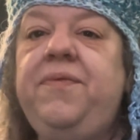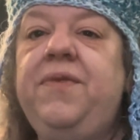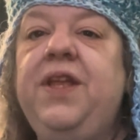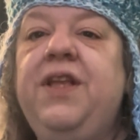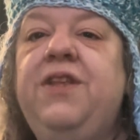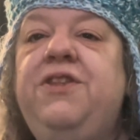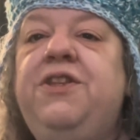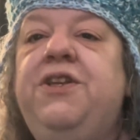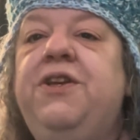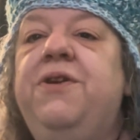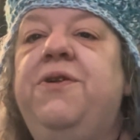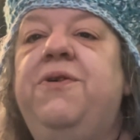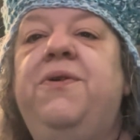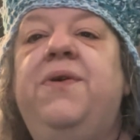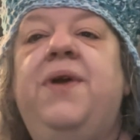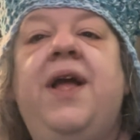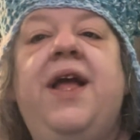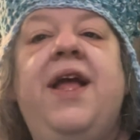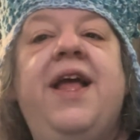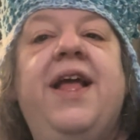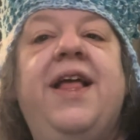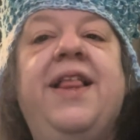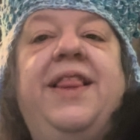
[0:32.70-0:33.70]
to
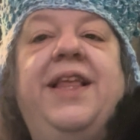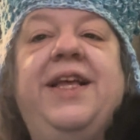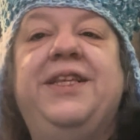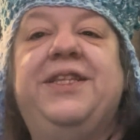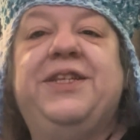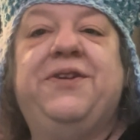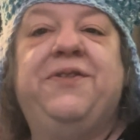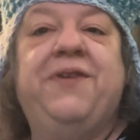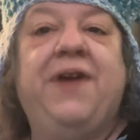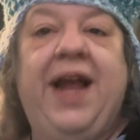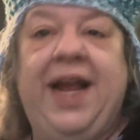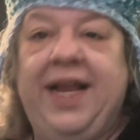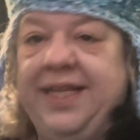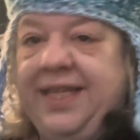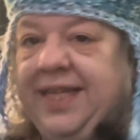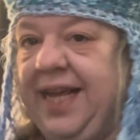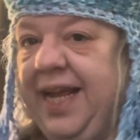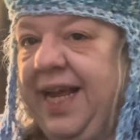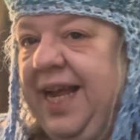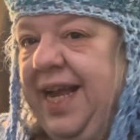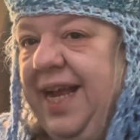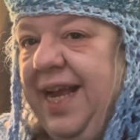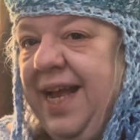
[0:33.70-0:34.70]
these
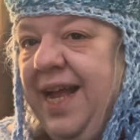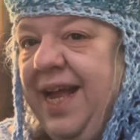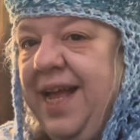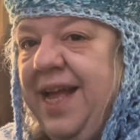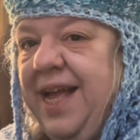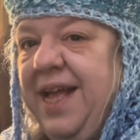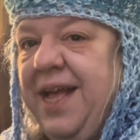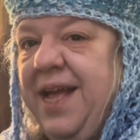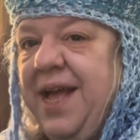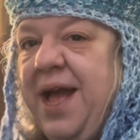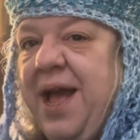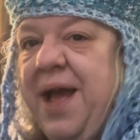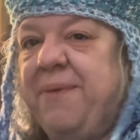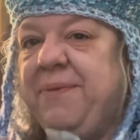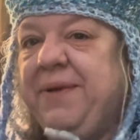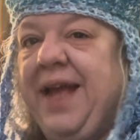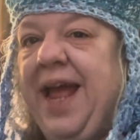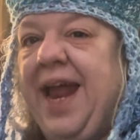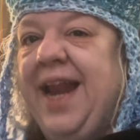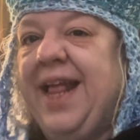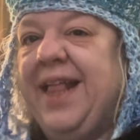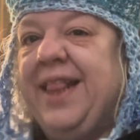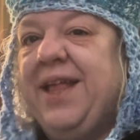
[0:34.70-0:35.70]
crazy, I'm
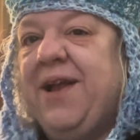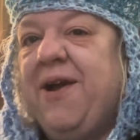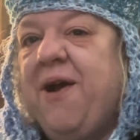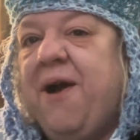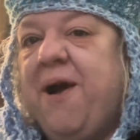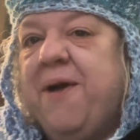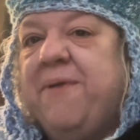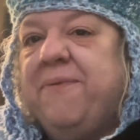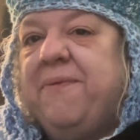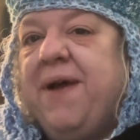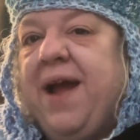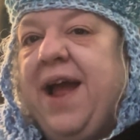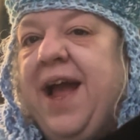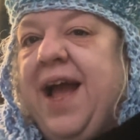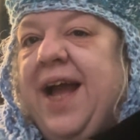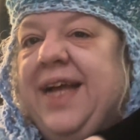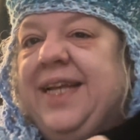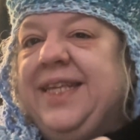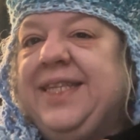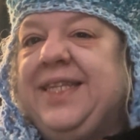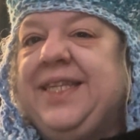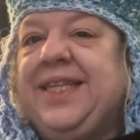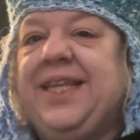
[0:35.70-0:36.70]
getting there on my
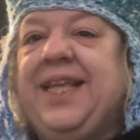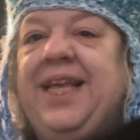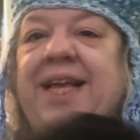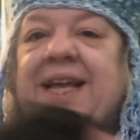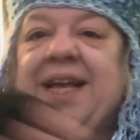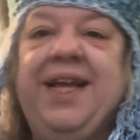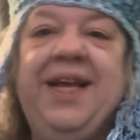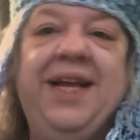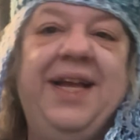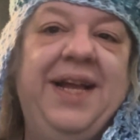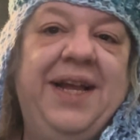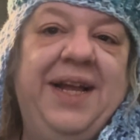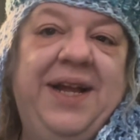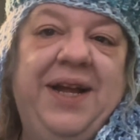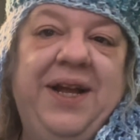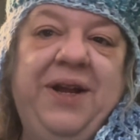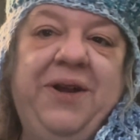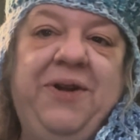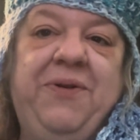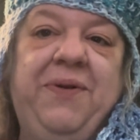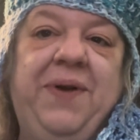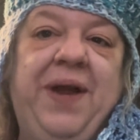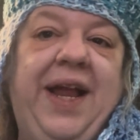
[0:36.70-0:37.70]
Ice
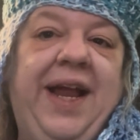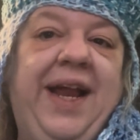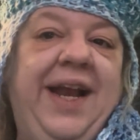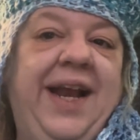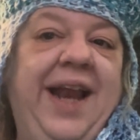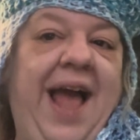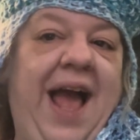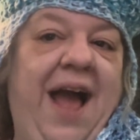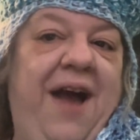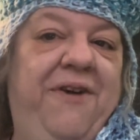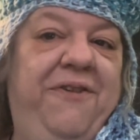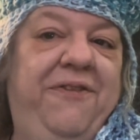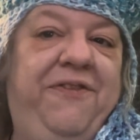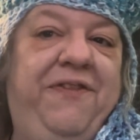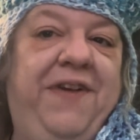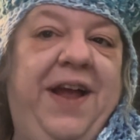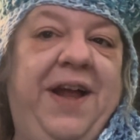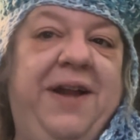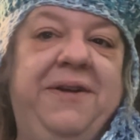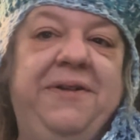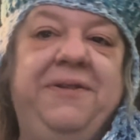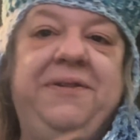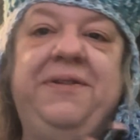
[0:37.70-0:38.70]
Queen
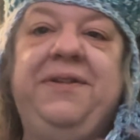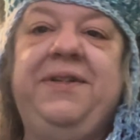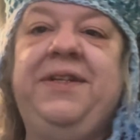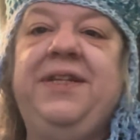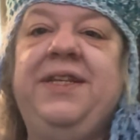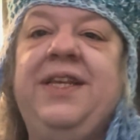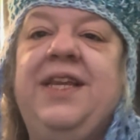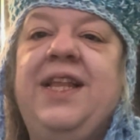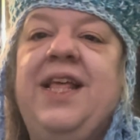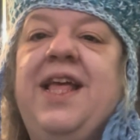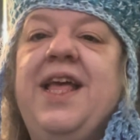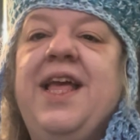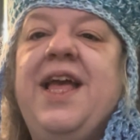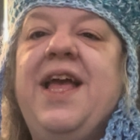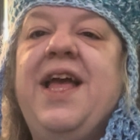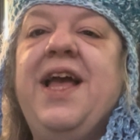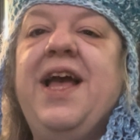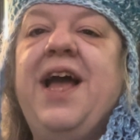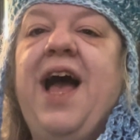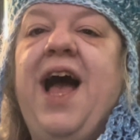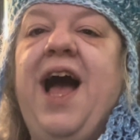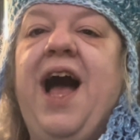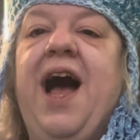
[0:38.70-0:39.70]
outfit.
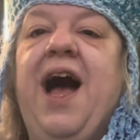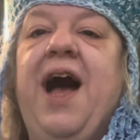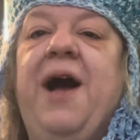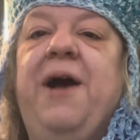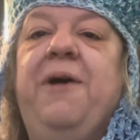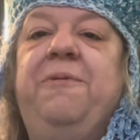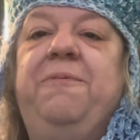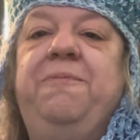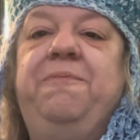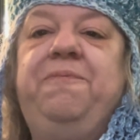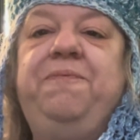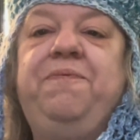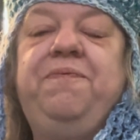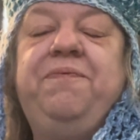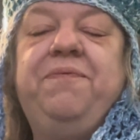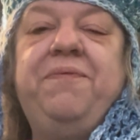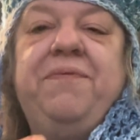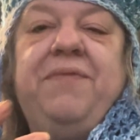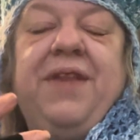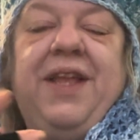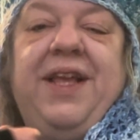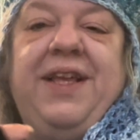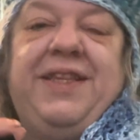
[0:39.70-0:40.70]

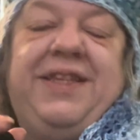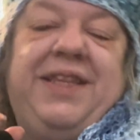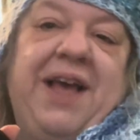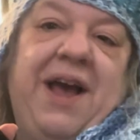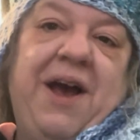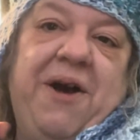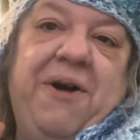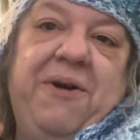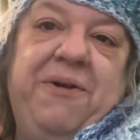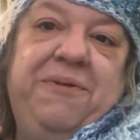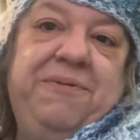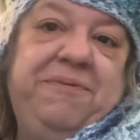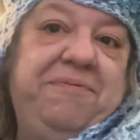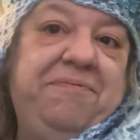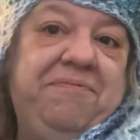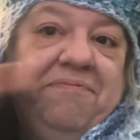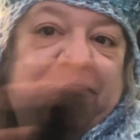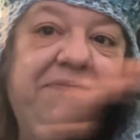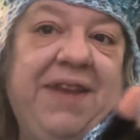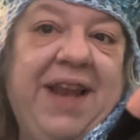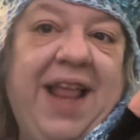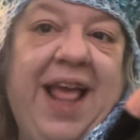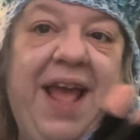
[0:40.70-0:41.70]
So
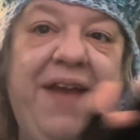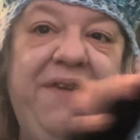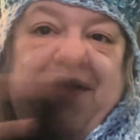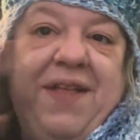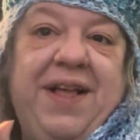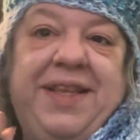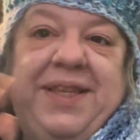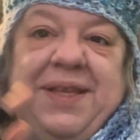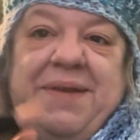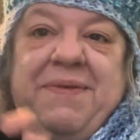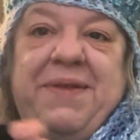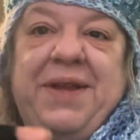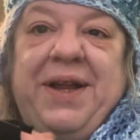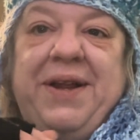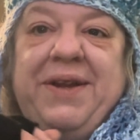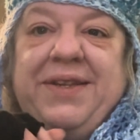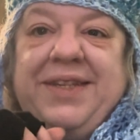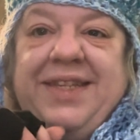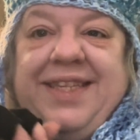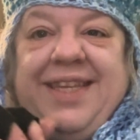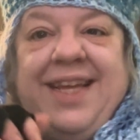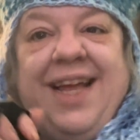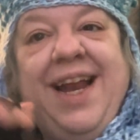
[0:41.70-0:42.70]
if that's something you're
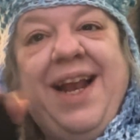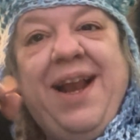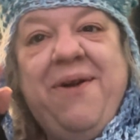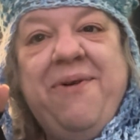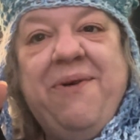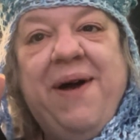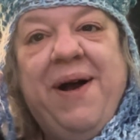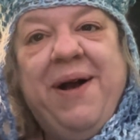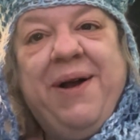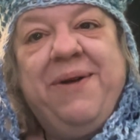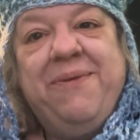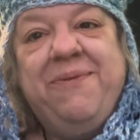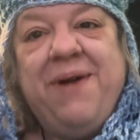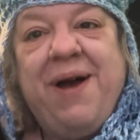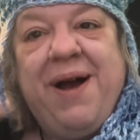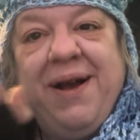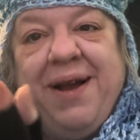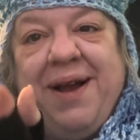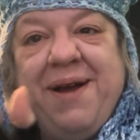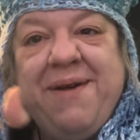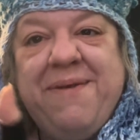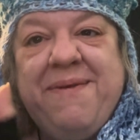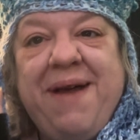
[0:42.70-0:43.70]
interested in, welcome,
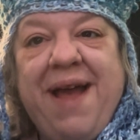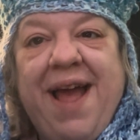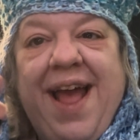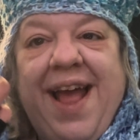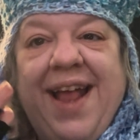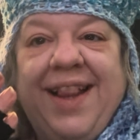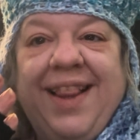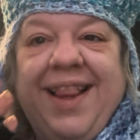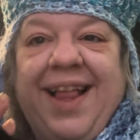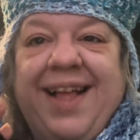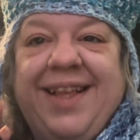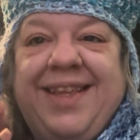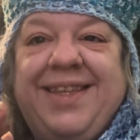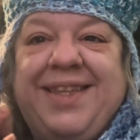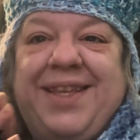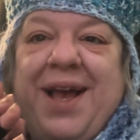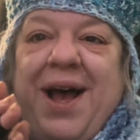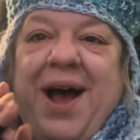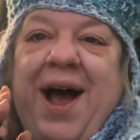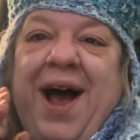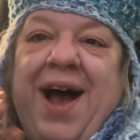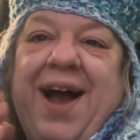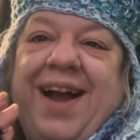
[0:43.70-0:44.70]
and let's
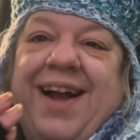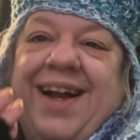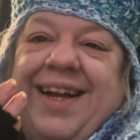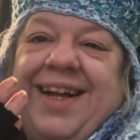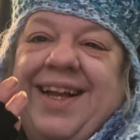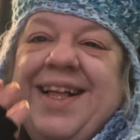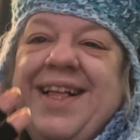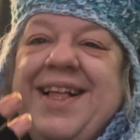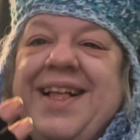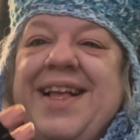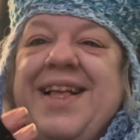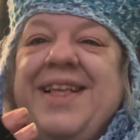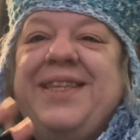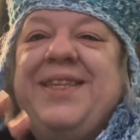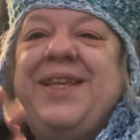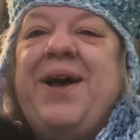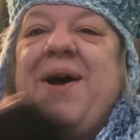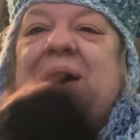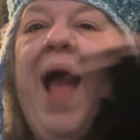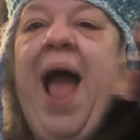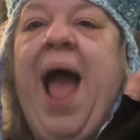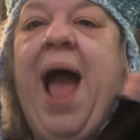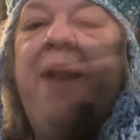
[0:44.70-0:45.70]
talk.
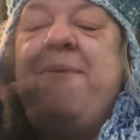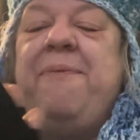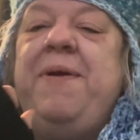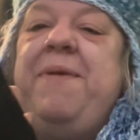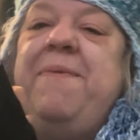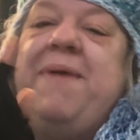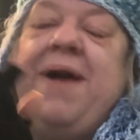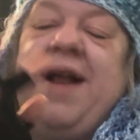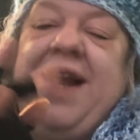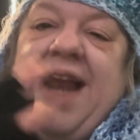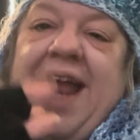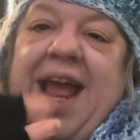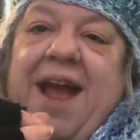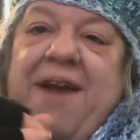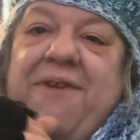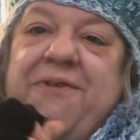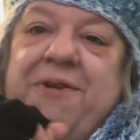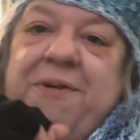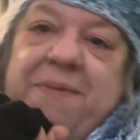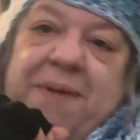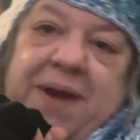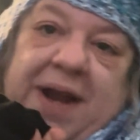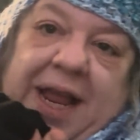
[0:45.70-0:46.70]
So happy Monday,
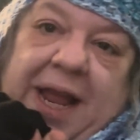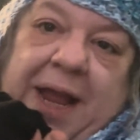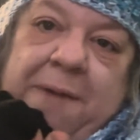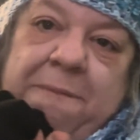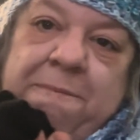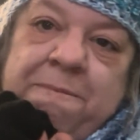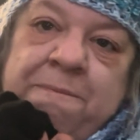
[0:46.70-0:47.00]
everybody.